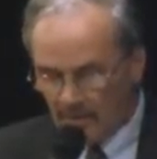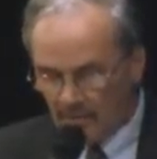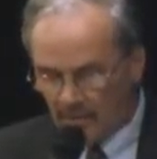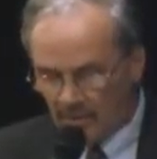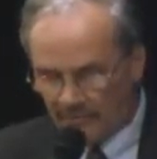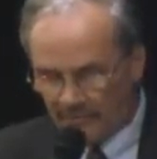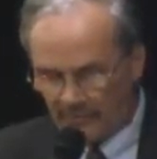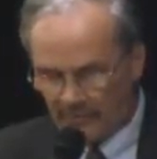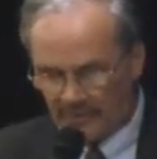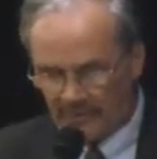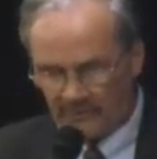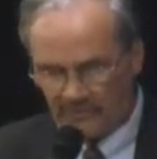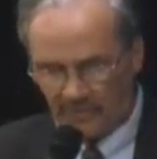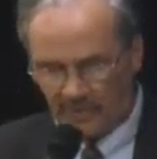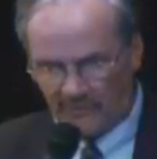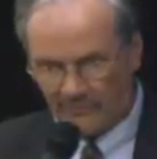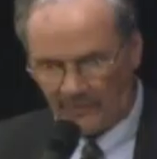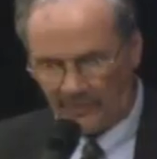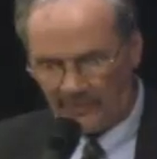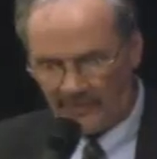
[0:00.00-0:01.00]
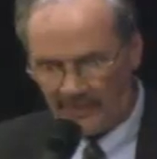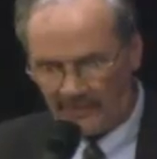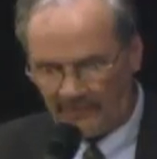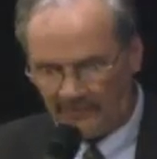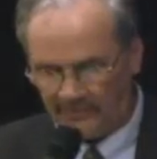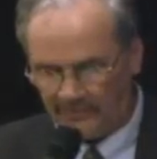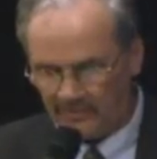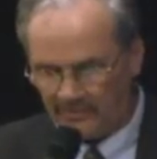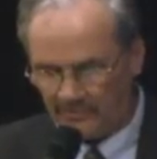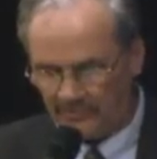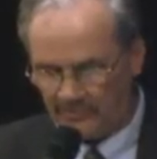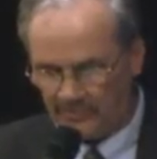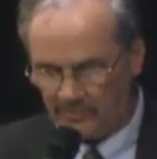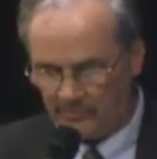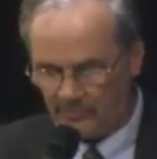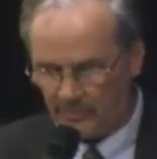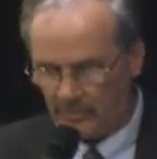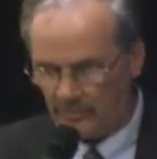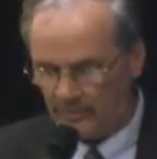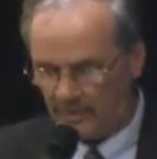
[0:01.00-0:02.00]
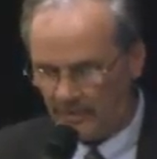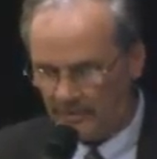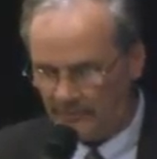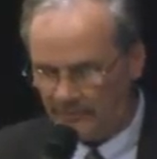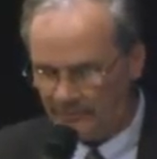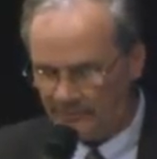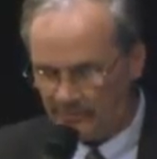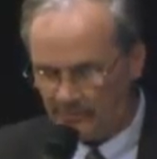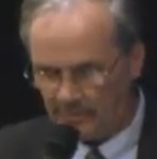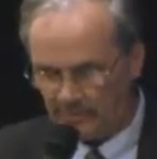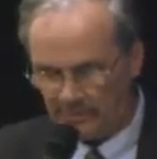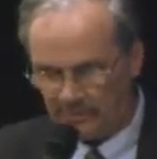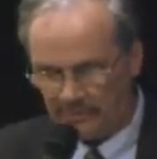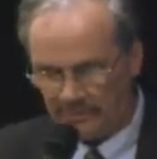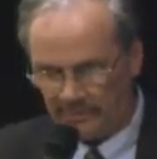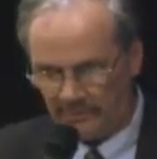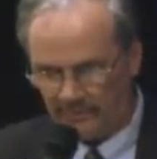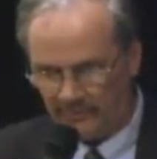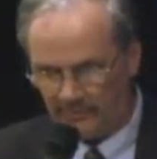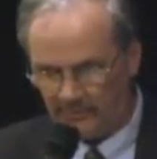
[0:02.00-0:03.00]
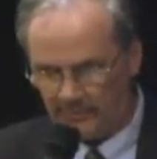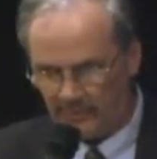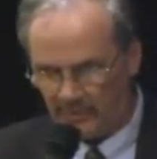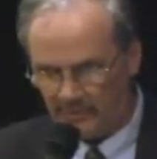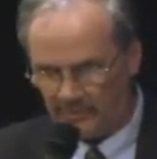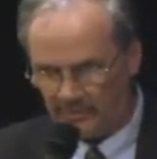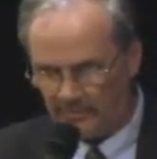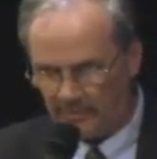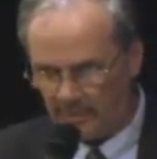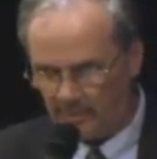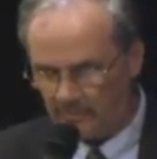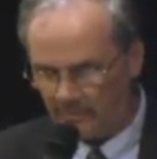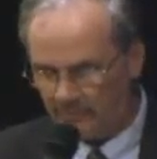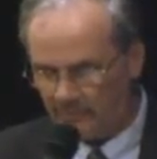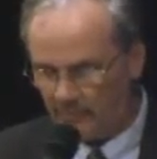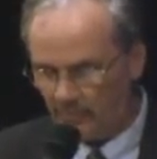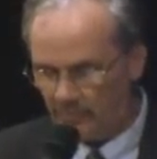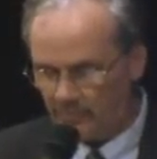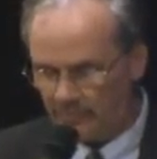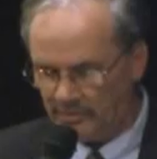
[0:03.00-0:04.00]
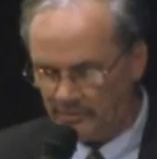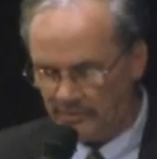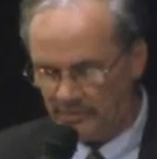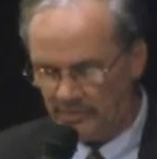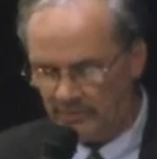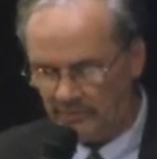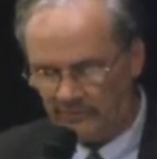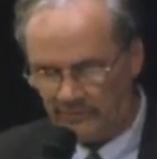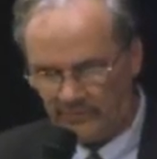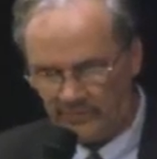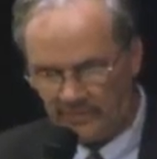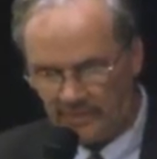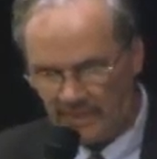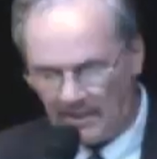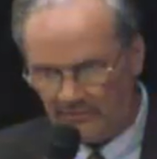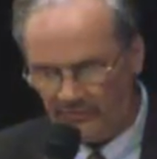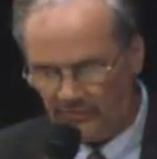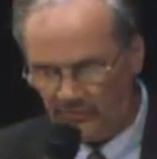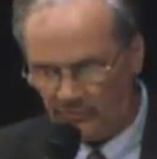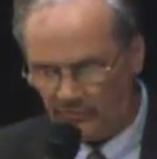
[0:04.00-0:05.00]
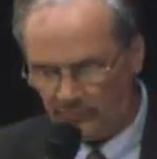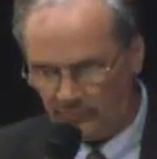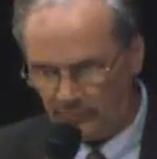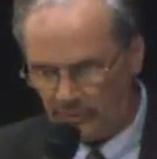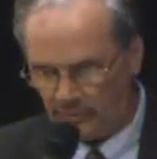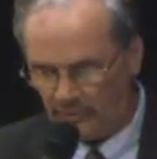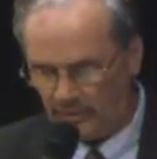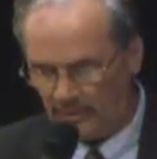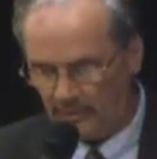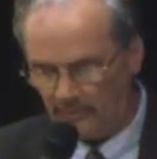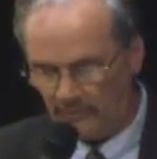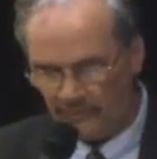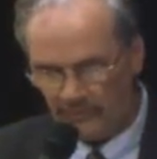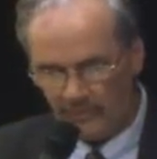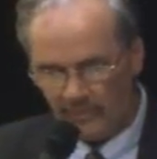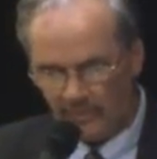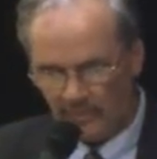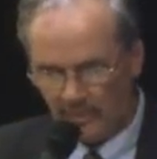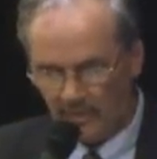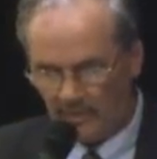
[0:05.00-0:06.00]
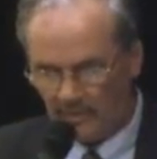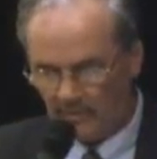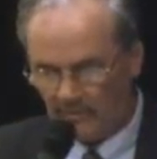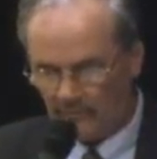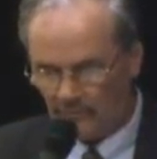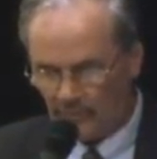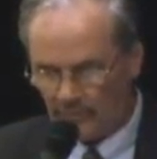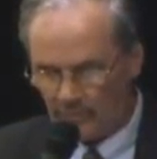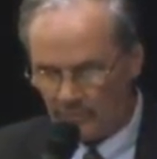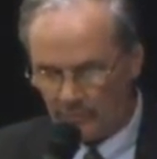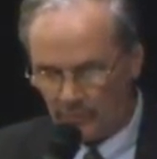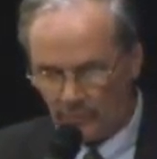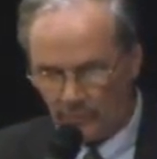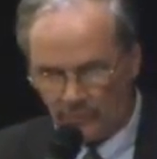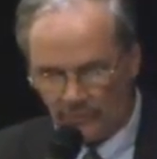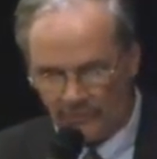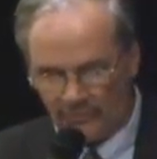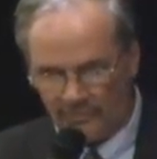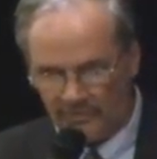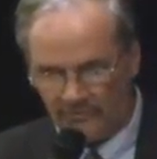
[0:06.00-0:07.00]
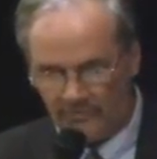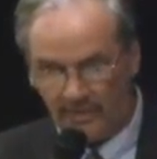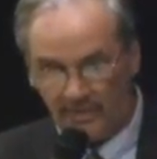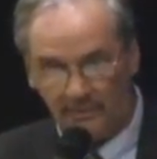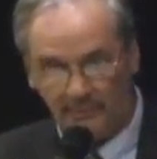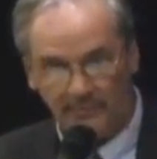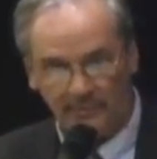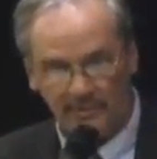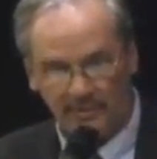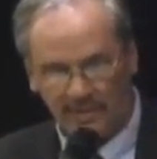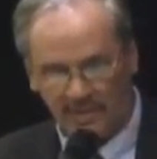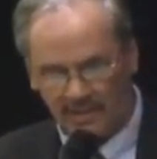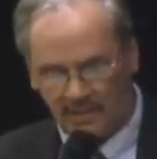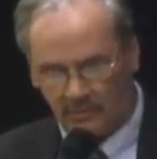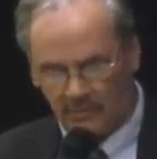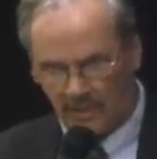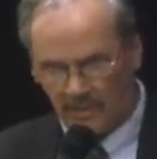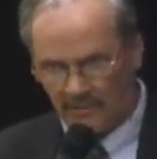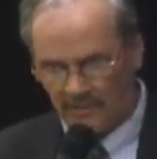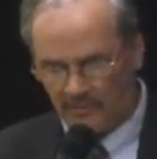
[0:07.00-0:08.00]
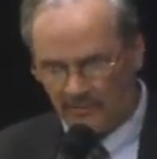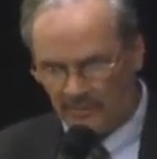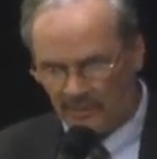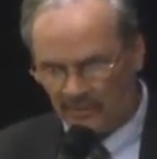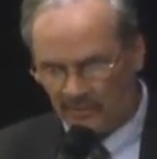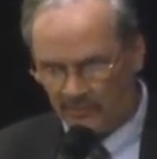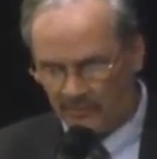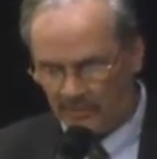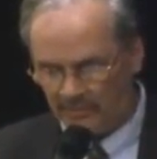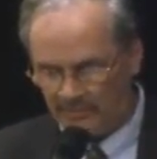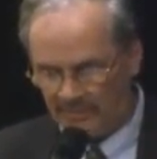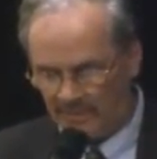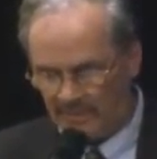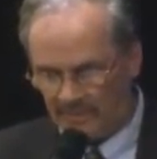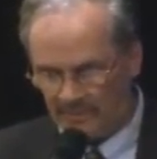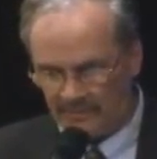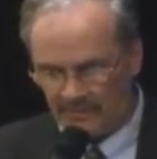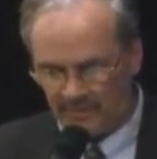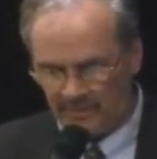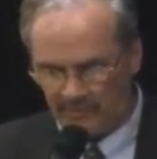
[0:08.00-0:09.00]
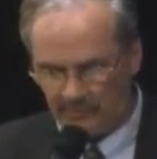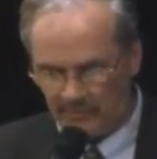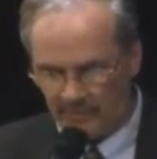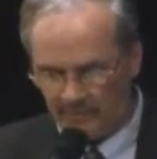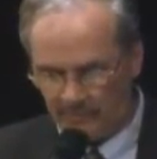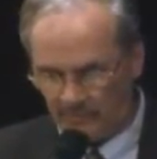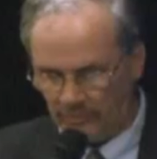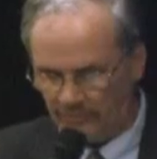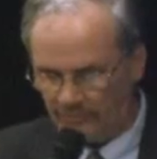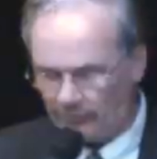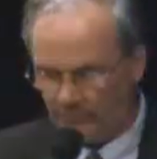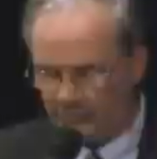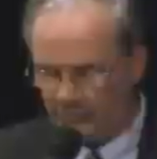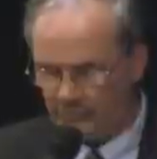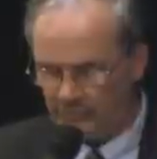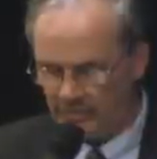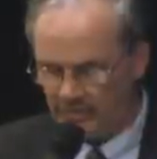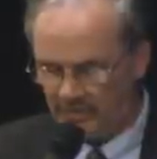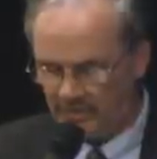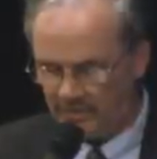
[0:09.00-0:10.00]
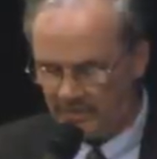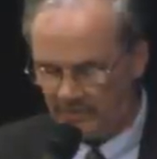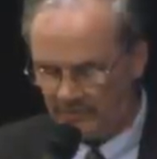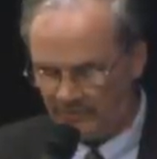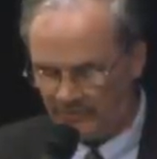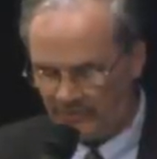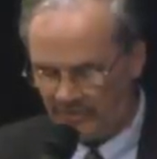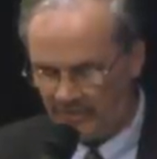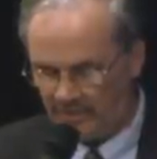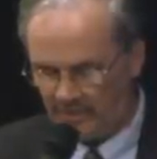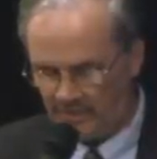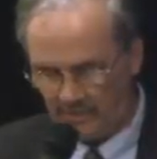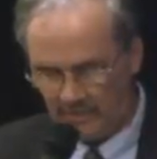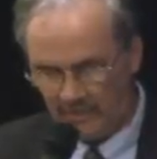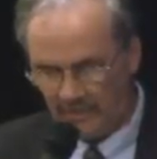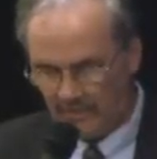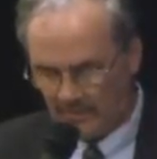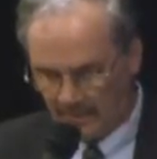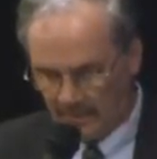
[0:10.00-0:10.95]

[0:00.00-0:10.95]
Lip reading: I'd also like to offer thanks to the feeder programs, the Little Leagues, the Park Department's Pony Leagues, the high school programs, for their roles in developing the high-quality baseball talent that has made Bristol unique in our state,